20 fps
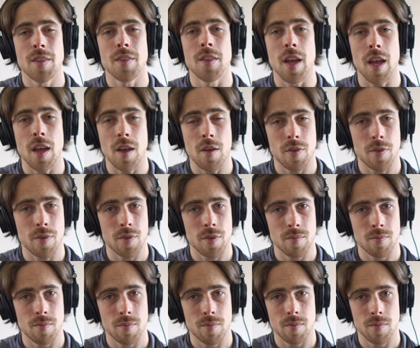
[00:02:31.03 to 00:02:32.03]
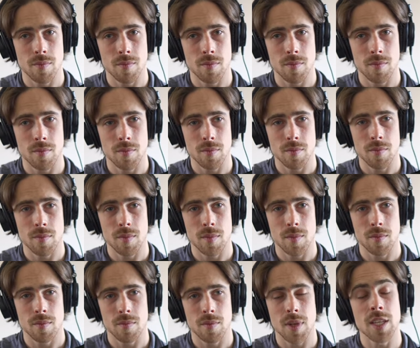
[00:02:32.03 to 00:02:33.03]
the F,
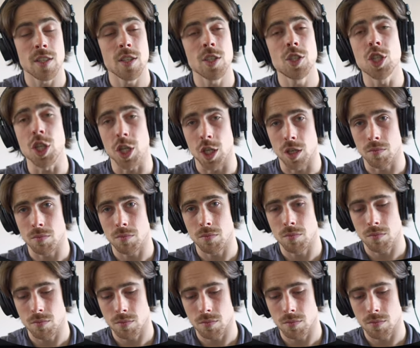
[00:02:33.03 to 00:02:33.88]
and the G.